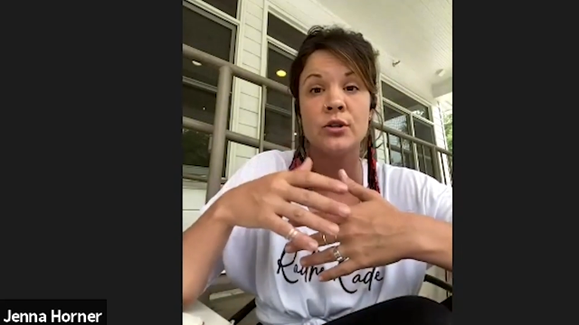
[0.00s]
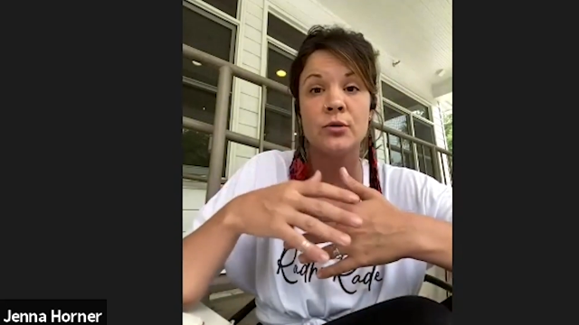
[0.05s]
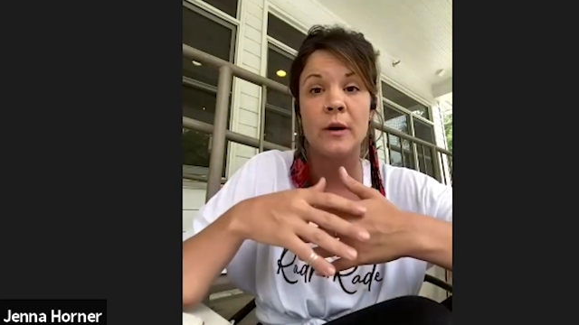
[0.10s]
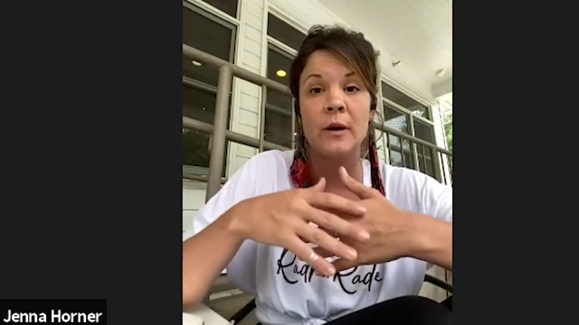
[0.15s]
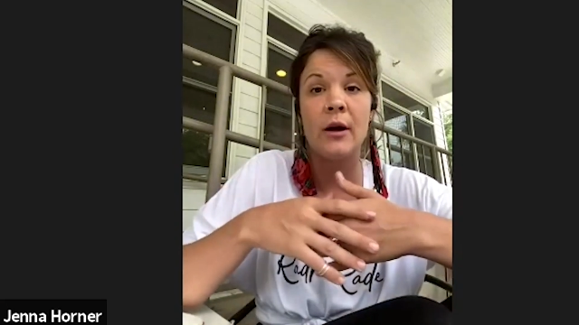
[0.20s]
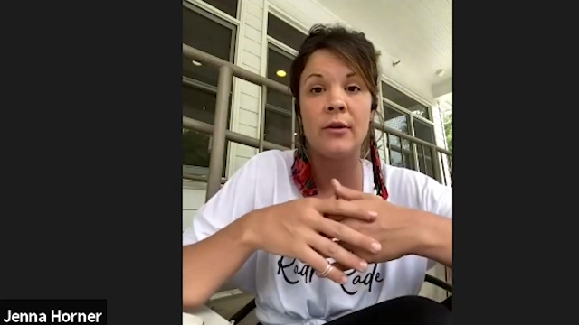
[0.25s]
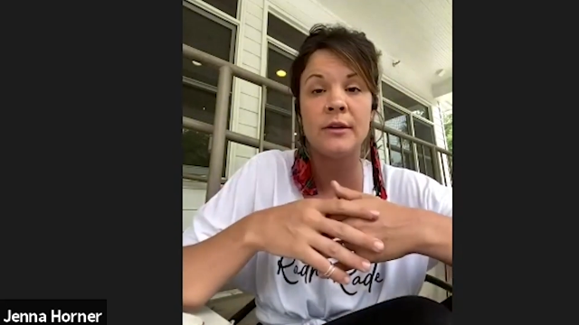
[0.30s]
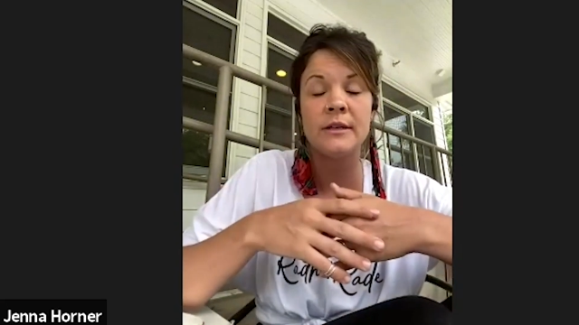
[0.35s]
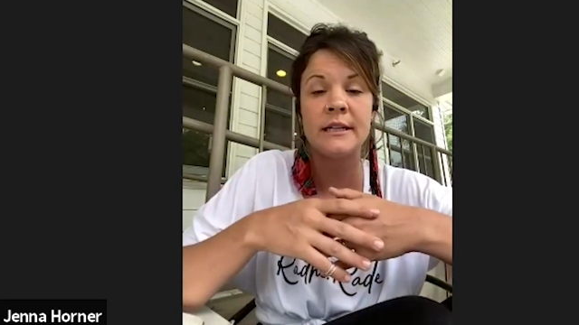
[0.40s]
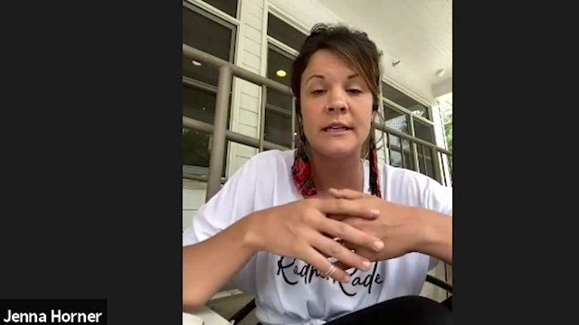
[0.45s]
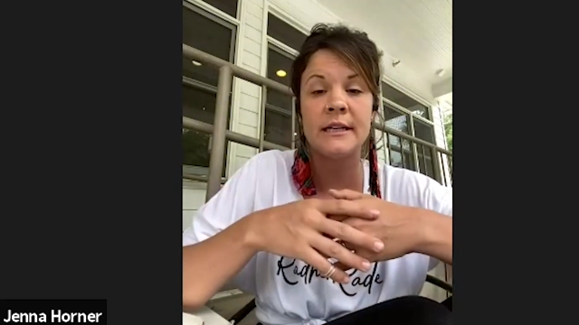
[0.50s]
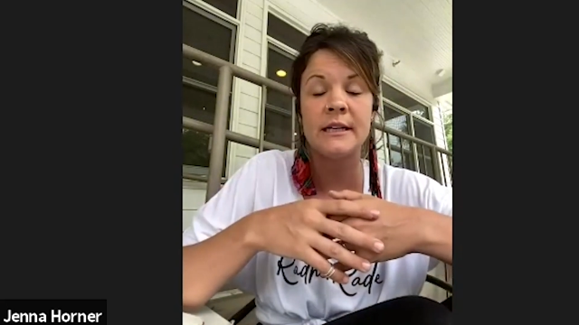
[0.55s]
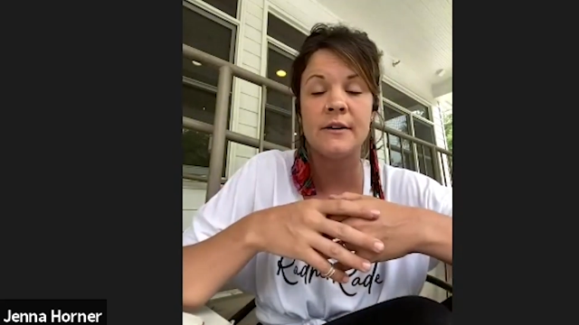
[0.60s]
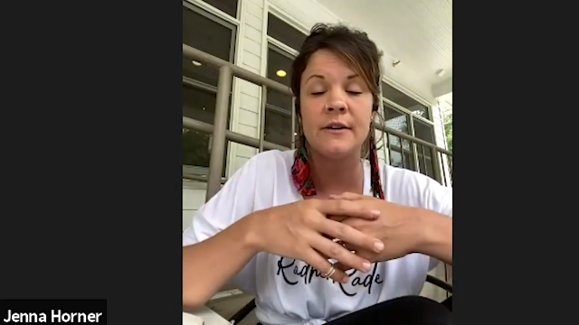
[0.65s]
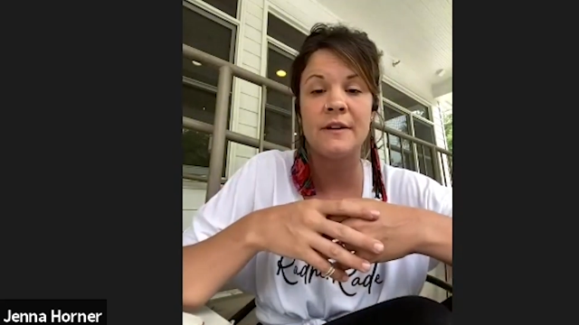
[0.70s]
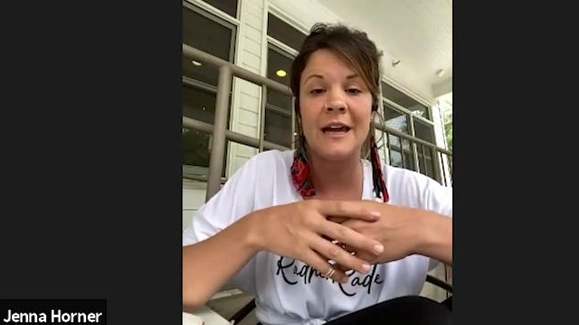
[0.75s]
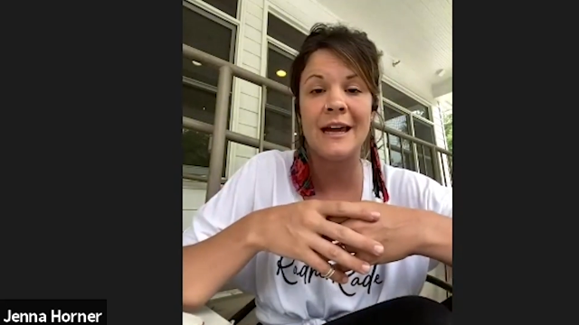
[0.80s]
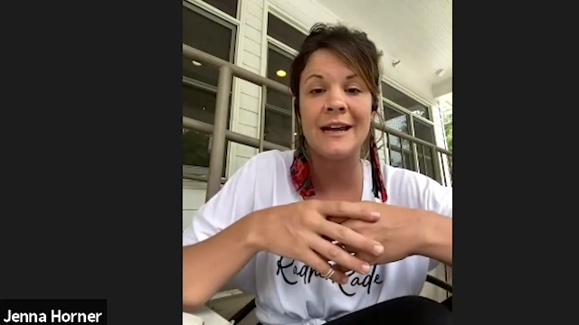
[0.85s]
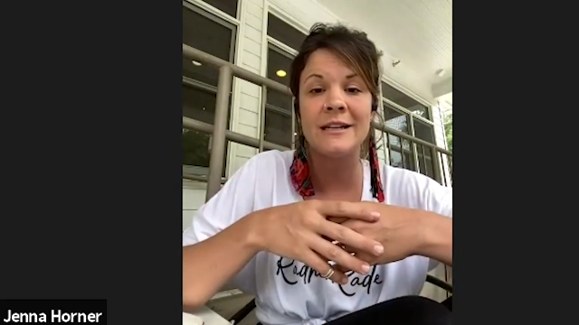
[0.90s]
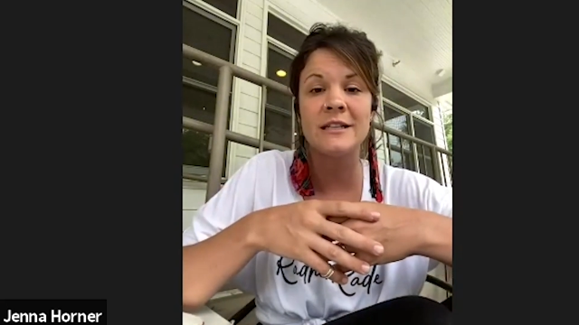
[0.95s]
throughout the city
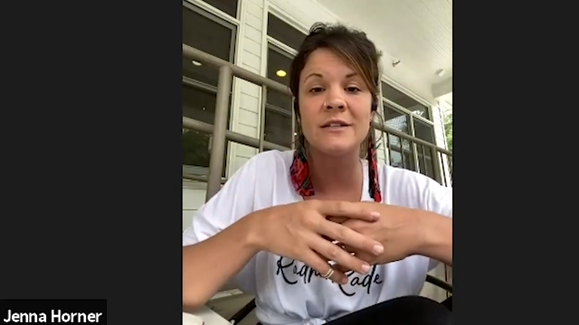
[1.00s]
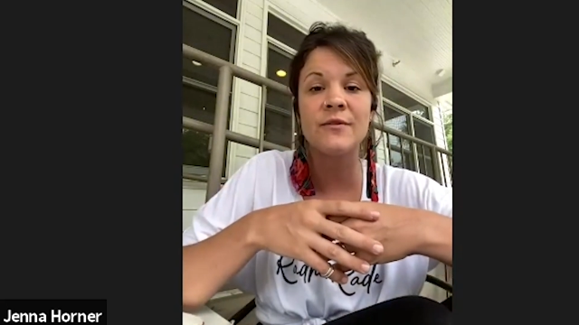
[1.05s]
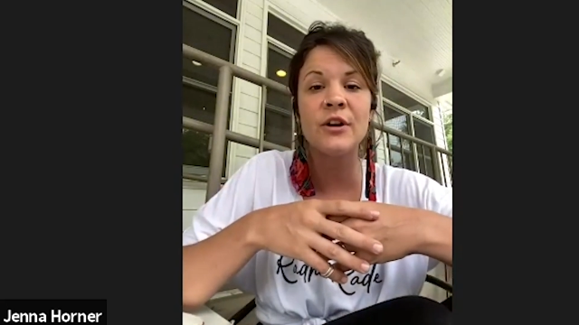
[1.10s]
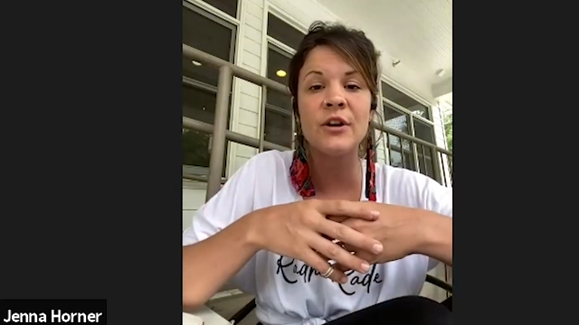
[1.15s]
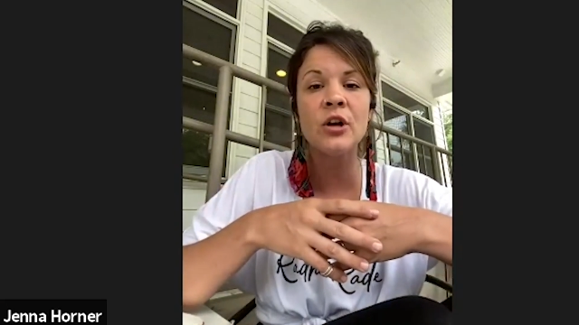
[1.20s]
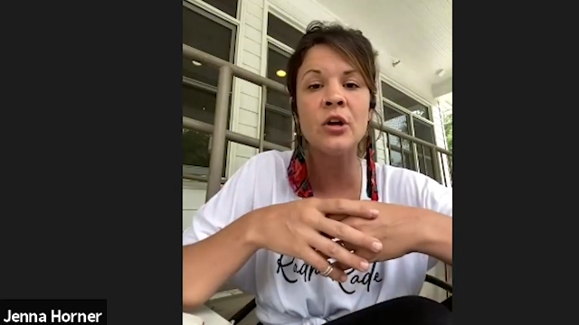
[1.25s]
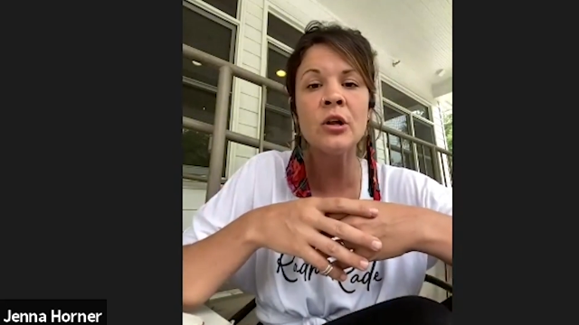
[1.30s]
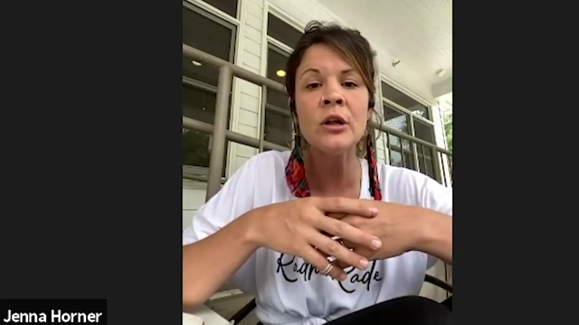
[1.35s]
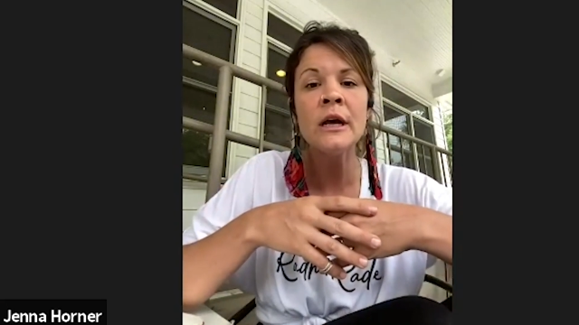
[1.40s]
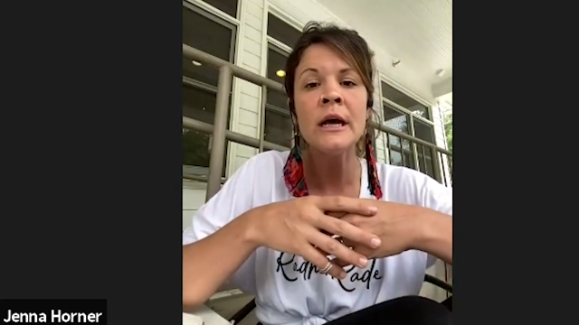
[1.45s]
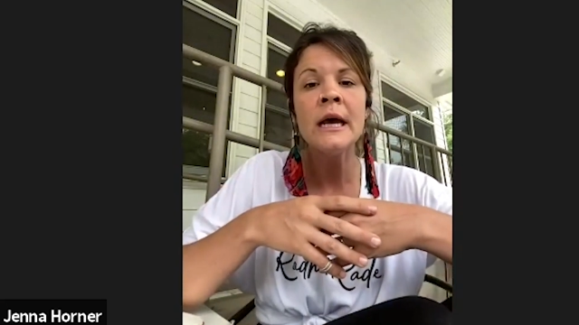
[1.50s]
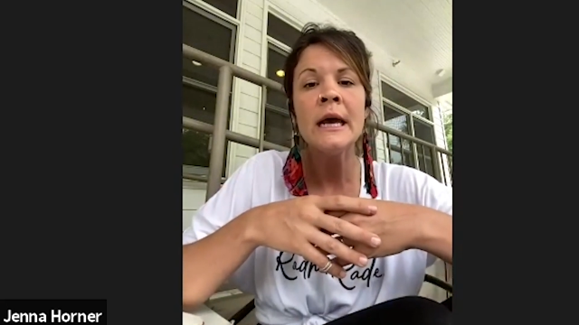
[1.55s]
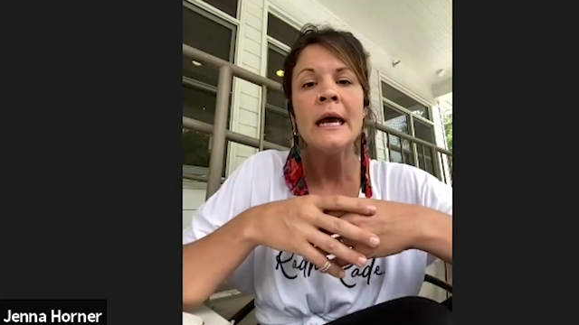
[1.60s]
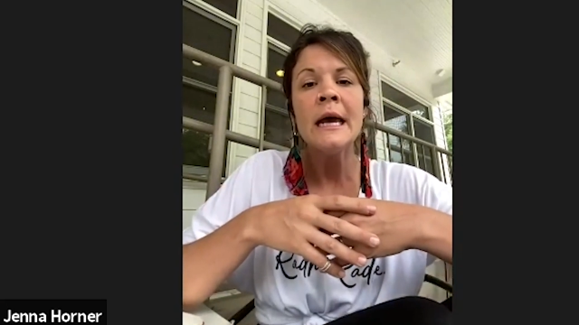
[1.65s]
of Gainesville.